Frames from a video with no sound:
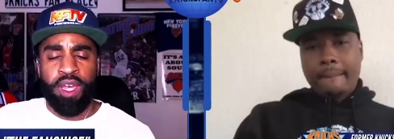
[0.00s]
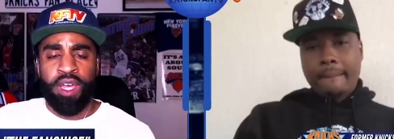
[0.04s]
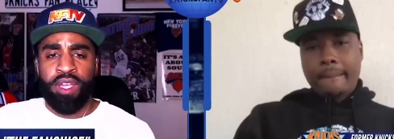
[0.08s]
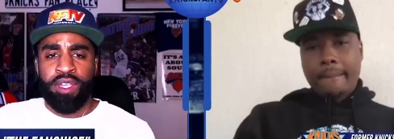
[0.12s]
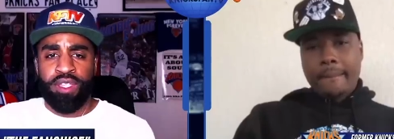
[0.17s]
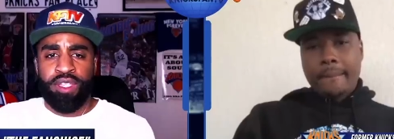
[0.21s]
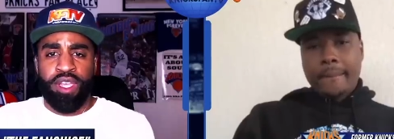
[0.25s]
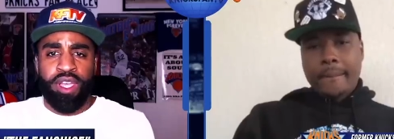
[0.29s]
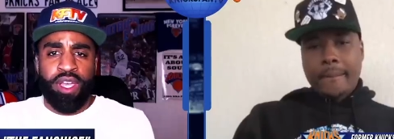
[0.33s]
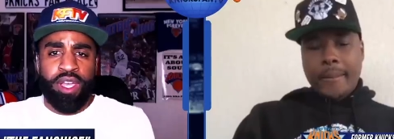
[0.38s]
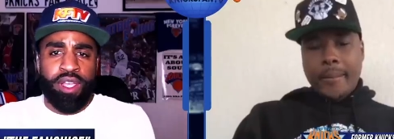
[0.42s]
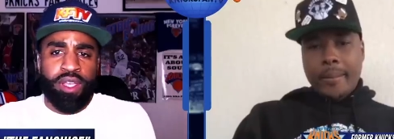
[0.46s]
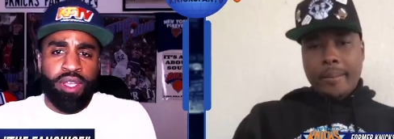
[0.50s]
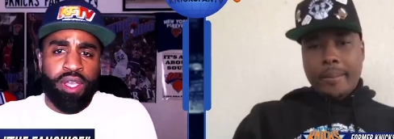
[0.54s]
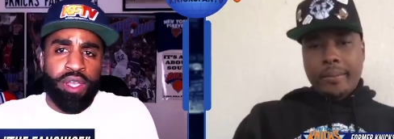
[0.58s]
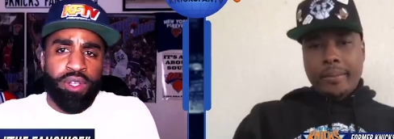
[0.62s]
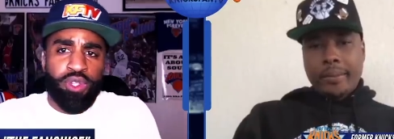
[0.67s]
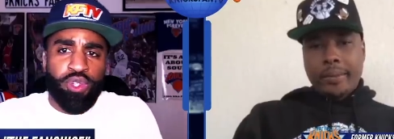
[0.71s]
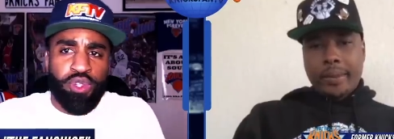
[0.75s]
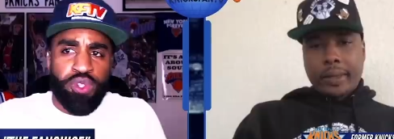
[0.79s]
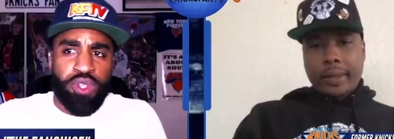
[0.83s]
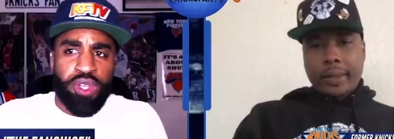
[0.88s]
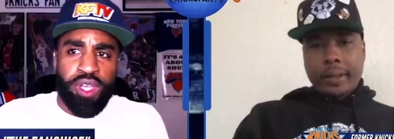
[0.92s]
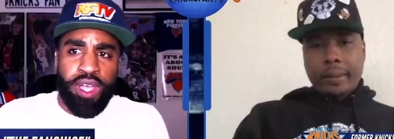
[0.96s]
Speaker 1: so
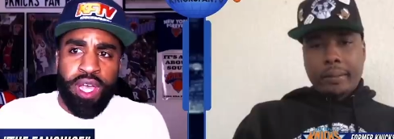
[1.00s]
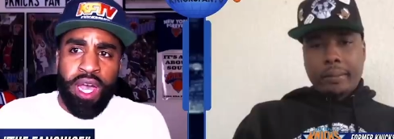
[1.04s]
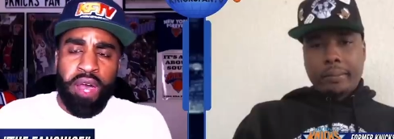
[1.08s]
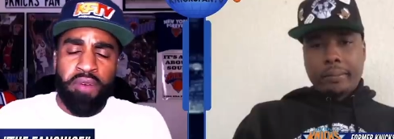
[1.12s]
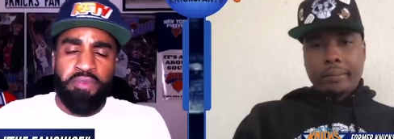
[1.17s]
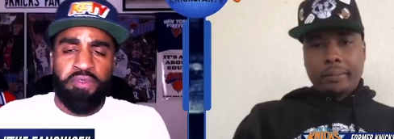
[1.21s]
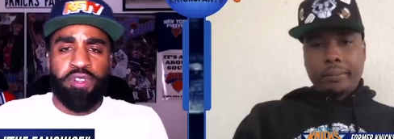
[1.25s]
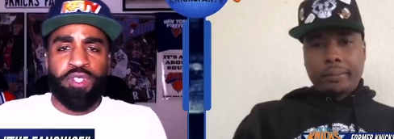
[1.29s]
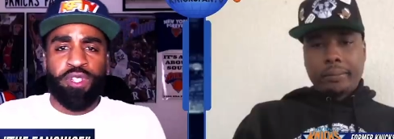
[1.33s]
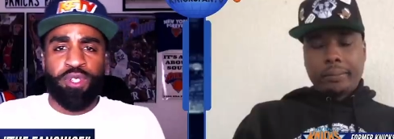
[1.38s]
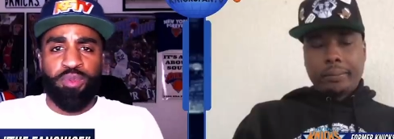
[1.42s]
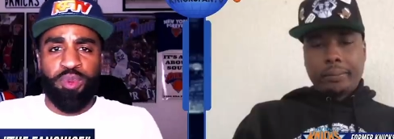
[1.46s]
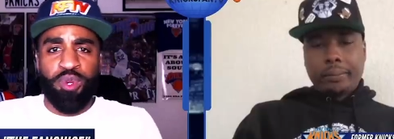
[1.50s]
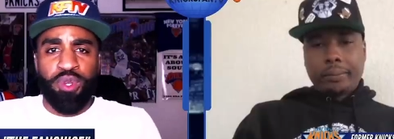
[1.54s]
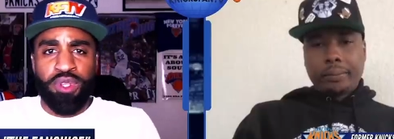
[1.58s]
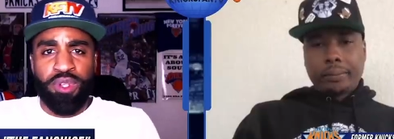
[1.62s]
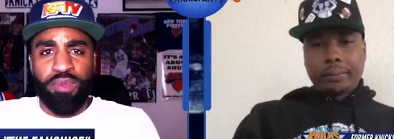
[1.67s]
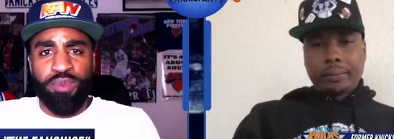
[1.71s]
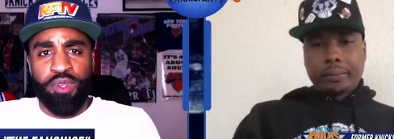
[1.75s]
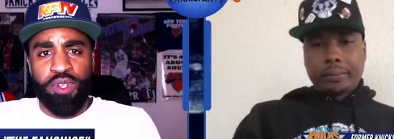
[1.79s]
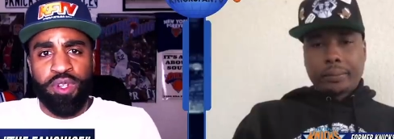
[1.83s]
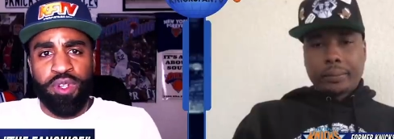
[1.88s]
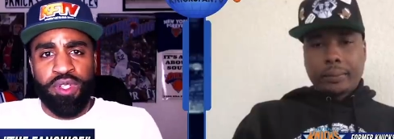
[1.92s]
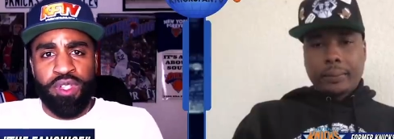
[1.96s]
interesting confidence builder
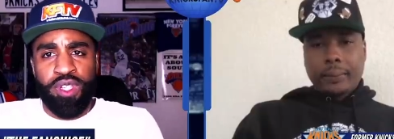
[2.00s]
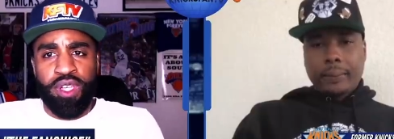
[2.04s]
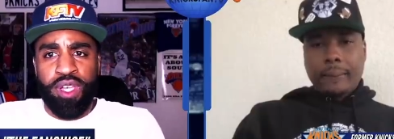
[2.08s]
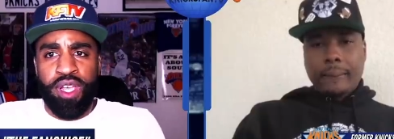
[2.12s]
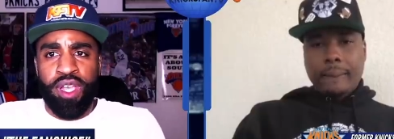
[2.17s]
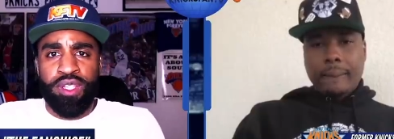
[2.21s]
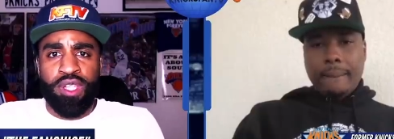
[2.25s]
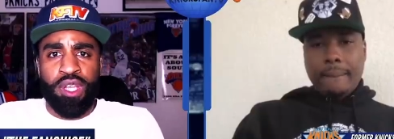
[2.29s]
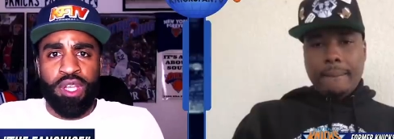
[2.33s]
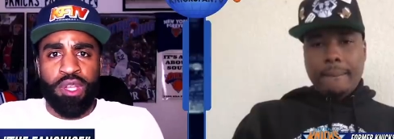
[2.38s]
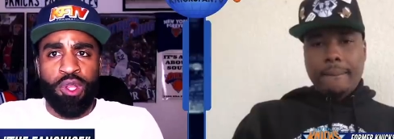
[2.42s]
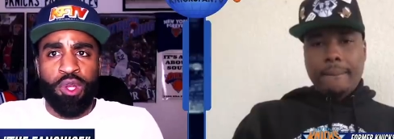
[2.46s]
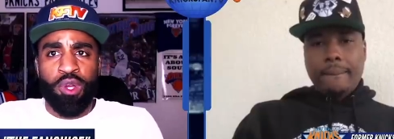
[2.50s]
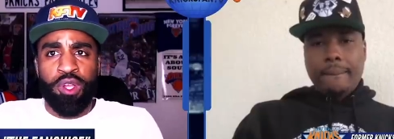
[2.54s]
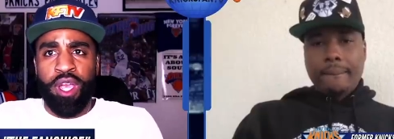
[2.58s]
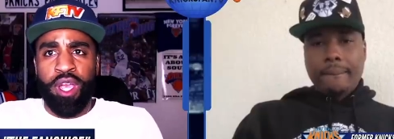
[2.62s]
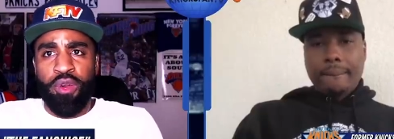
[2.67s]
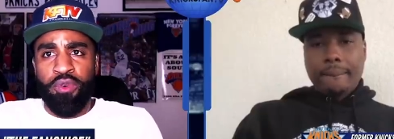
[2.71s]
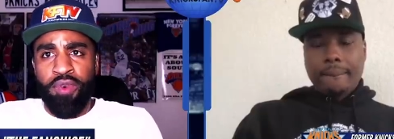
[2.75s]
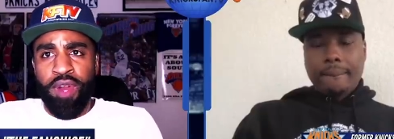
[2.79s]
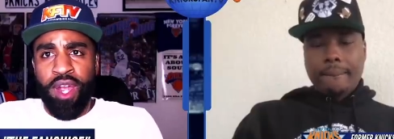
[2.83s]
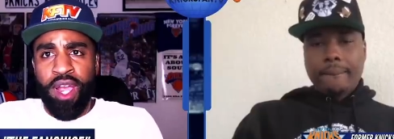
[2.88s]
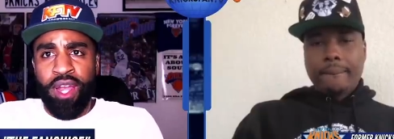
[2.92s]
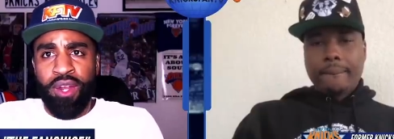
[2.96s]
because as I look at
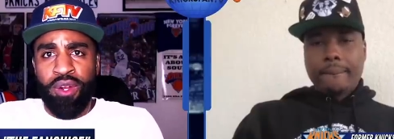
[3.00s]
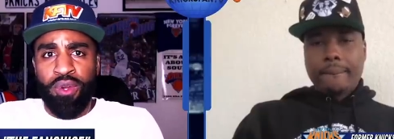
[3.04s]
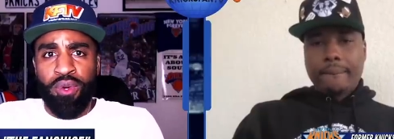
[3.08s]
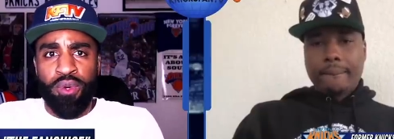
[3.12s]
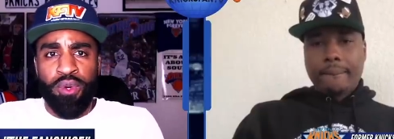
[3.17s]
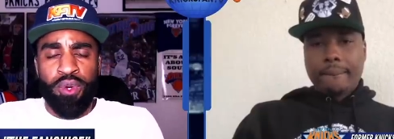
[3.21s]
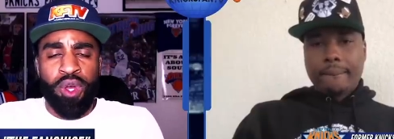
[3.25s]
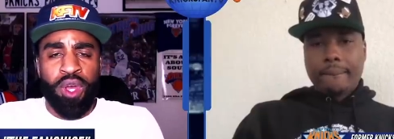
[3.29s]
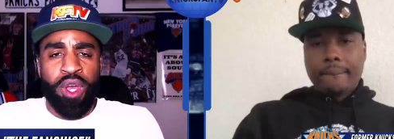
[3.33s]
Randle,